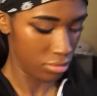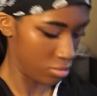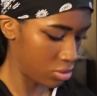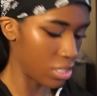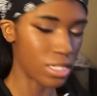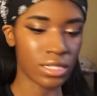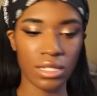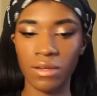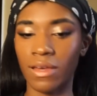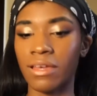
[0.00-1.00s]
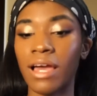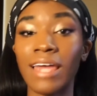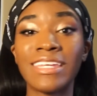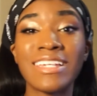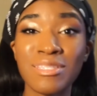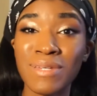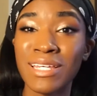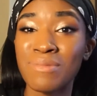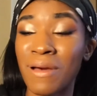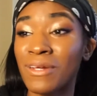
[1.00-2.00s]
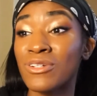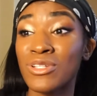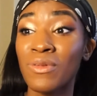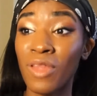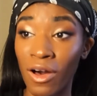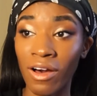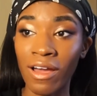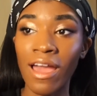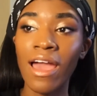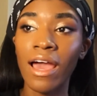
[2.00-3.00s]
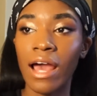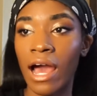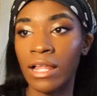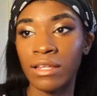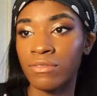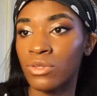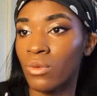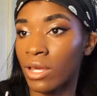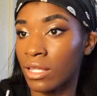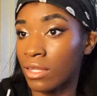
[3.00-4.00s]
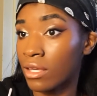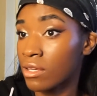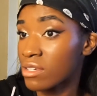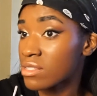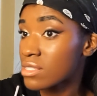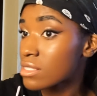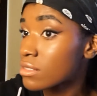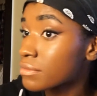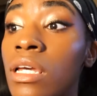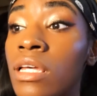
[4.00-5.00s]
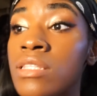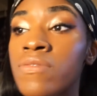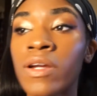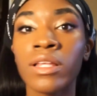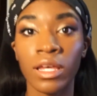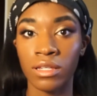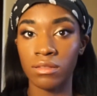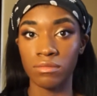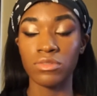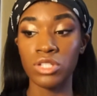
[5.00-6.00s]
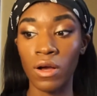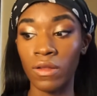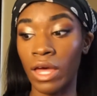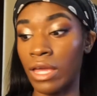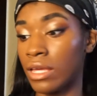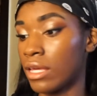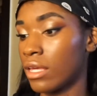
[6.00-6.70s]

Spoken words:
Jesus, okay. I think it's because mine are so long. I love the way it looks. It's very like doll light.